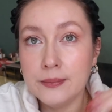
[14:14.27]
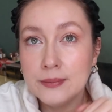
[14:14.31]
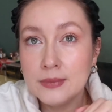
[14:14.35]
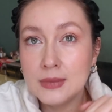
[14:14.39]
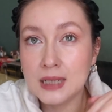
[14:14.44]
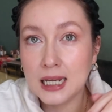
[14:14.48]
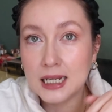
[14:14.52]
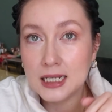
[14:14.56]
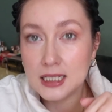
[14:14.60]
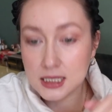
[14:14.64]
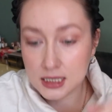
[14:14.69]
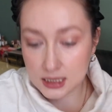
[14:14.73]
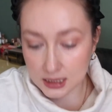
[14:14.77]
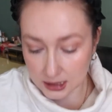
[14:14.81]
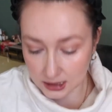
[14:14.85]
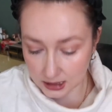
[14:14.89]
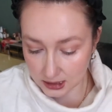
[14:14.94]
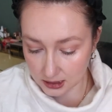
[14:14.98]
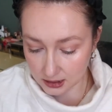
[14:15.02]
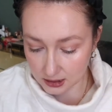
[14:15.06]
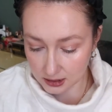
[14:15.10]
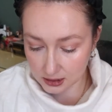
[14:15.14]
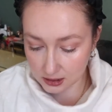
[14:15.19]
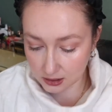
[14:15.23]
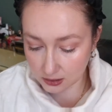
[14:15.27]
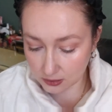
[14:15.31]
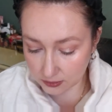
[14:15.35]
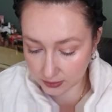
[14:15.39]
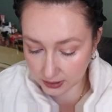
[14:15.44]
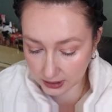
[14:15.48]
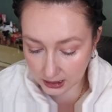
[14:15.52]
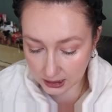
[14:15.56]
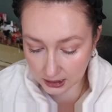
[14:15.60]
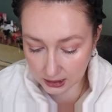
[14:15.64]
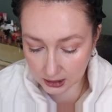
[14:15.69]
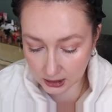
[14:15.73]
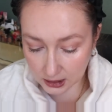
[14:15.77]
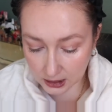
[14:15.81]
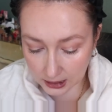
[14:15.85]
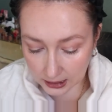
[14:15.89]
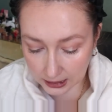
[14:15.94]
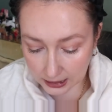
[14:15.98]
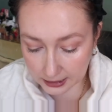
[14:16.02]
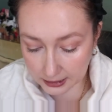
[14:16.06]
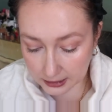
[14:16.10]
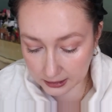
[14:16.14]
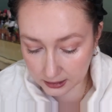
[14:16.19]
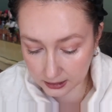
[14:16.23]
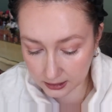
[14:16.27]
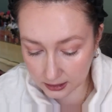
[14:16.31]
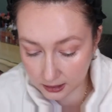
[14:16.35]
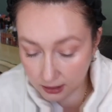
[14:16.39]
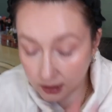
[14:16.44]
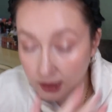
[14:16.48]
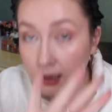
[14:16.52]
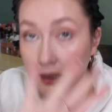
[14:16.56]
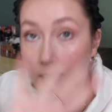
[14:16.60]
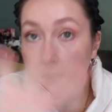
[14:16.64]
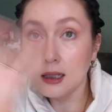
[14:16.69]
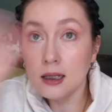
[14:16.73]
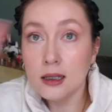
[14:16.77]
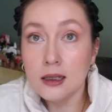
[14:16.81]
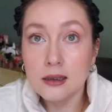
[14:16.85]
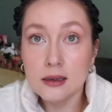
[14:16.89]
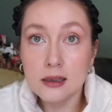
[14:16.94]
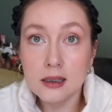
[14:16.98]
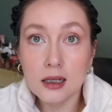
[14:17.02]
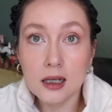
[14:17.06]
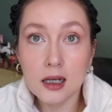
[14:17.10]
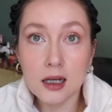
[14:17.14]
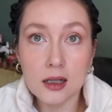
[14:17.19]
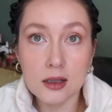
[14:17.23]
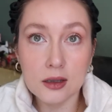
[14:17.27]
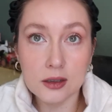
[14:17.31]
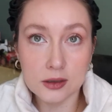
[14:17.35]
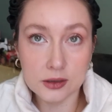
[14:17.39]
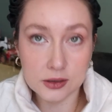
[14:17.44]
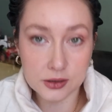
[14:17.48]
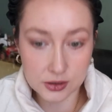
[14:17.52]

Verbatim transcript: nicely so we can look at the color